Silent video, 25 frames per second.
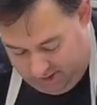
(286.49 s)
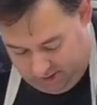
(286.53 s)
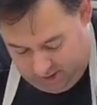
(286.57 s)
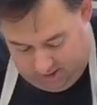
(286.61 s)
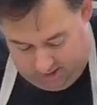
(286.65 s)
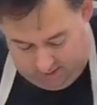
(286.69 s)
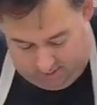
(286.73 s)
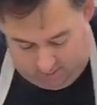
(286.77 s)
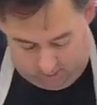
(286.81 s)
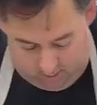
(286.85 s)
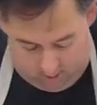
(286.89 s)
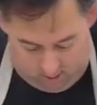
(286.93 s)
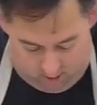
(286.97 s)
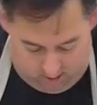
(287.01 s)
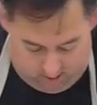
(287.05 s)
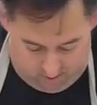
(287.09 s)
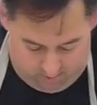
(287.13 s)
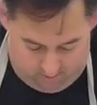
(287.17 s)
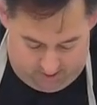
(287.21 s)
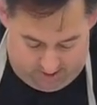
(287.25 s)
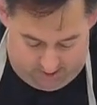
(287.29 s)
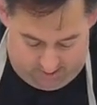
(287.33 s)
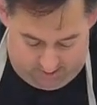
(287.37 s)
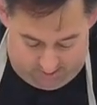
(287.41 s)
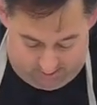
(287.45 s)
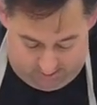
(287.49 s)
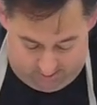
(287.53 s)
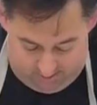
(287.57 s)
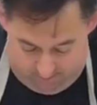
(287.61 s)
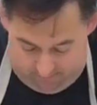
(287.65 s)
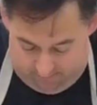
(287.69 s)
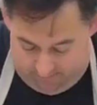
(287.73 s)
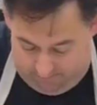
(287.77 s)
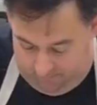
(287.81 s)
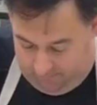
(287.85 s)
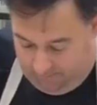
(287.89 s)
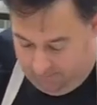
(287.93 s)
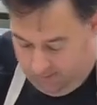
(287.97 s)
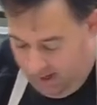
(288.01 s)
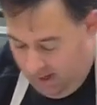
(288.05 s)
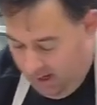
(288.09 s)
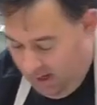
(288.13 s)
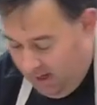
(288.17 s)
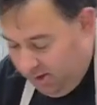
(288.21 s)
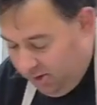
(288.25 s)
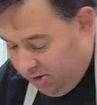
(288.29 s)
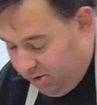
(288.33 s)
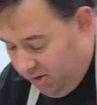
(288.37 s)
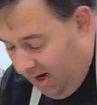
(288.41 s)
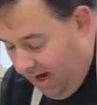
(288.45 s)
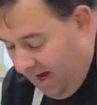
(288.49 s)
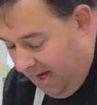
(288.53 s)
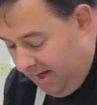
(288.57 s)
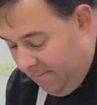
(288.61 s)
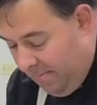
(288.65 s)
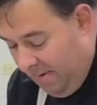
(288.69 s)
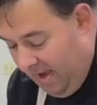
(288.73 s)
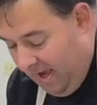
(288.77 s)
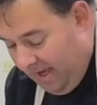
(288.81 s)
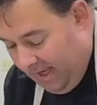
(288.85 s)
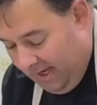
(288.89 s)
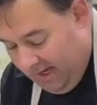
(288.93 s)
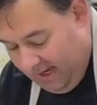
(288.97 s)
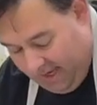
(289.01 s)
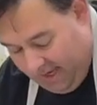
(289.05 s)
out long ways, trying to make it